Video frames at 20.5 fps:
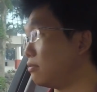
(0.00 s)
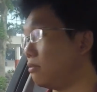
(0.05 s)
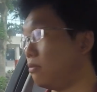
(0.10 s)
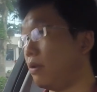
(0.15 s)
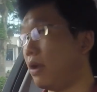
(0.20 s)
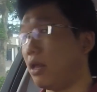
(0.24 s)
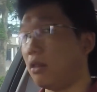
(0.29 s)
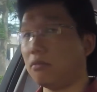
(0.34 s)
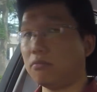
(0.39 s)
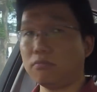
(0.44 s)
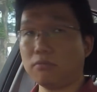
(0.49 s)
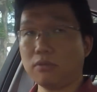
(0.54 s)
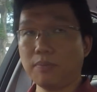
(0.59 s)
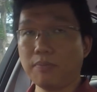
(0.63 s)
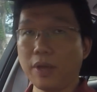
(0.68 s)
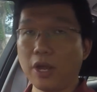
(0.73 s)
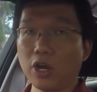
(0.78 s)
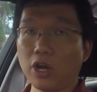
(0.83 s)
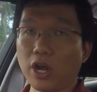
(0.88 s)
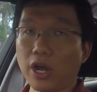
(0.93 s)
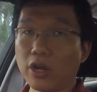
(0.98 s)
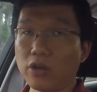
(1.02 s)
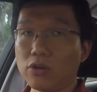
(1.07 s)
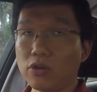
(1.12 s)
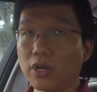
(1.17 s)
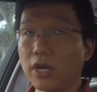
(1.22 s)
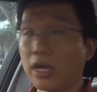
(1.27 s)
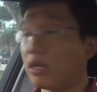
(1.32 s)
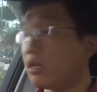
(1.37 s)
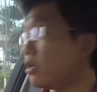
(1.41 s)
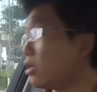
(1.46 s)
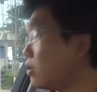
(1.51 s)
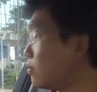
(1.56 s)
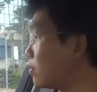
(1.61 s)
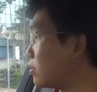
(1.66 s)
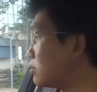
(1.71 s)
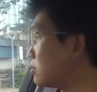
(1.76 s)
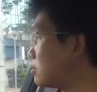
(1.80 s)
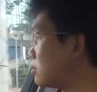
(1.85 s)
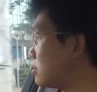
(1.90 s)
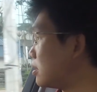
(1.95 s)
well, depending on how you look at it, it
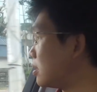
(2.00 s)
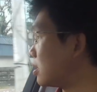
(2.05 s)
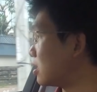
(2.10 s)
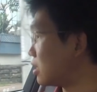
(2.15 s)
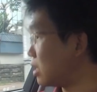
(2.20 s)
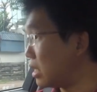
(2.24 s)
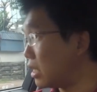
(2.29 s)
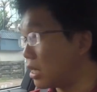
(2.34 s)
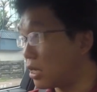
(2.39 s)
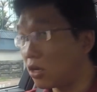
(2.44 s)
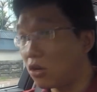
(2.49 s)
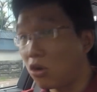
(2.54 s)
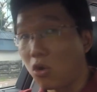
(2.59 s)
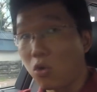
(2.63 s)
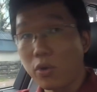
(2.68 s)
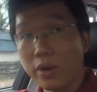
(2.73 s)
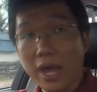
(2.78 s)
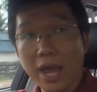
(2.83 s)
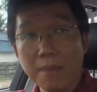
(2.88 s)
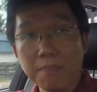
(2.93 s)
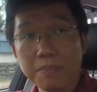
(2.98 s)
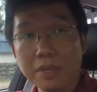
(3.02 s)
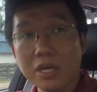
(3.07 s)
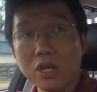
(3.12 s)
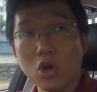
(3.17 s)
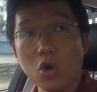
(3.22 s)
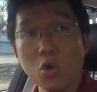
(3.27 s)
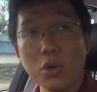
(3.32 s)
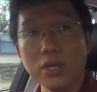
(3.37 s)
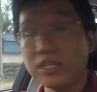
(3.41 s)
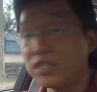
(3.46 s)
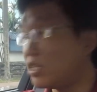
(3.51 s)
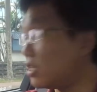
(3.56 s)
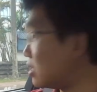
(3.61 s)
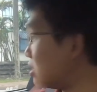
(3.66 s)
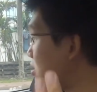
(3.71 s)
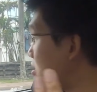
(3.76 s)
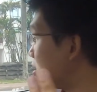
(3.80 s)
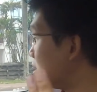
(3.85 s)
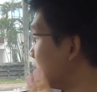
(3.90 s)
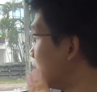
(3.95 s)
was in a happy
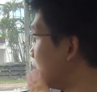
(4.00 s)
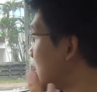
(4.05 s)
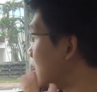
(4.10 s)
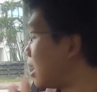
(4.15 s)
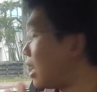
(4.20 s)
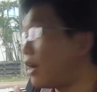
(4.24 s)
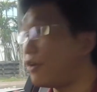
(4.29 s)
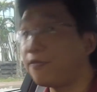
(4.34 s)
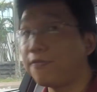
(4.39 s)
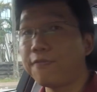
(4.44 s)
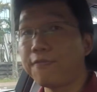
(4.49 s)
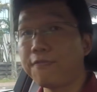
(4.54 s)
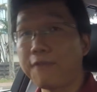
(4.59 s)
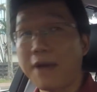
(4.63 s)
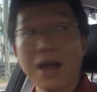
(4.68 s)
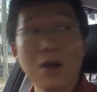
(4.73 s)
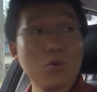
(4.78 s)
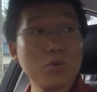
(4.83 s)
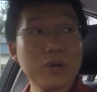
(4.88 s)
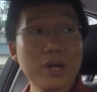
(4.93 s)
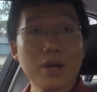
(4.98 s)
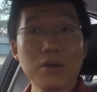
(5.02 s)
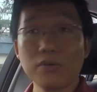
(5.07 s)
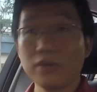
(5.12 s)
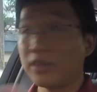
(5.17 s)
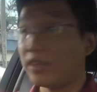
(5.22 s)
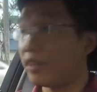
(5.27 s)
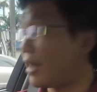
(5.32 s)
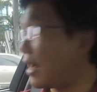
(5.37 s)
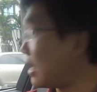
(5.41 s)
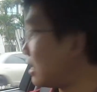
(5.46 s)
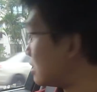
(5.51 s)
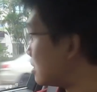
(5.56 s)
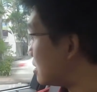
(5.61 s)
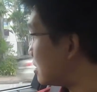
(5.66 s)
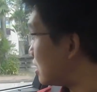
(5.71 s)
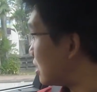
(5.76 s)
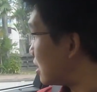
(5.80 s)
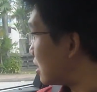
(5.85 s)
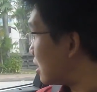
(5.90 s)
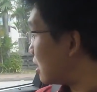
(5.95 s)
coincidence. I found out that
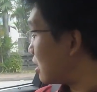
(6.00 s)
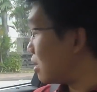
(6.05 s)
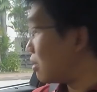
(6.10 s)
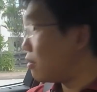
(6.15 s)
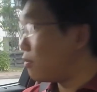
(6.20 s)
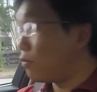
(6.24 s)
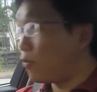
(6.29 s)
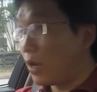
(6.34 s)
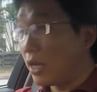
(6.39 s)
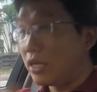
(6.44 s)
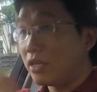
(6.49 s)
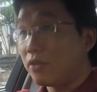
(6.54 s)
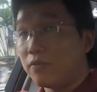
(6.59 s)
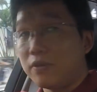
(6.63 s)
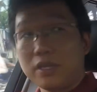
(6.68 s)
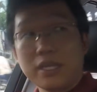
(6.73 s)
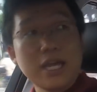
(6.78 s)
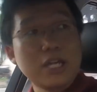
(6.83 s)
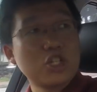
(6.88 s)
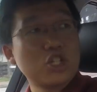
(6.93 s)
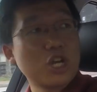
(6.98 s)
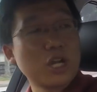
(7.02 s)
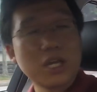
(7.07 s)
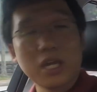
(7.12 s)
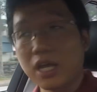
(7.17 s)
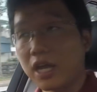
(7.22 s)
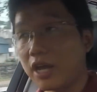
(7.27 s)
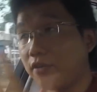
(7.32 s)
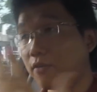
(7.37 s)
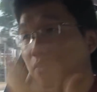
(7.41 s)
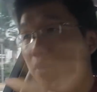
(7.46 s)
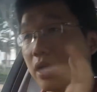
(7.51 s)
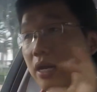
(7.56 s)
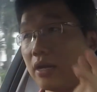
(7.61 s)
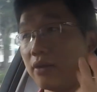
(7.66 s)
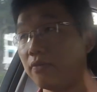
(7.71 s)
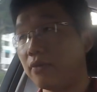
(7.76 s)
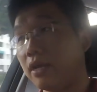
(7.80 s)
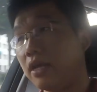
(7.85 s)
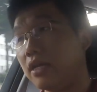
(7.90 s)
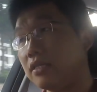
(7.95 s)
with that checking,
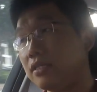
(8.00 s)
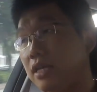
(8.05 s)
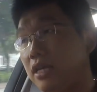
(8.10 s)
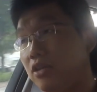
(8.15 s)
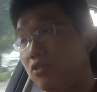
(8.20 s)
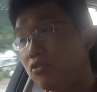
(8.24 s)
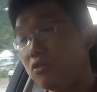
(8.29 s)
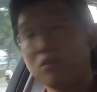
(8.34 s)
when I sent it to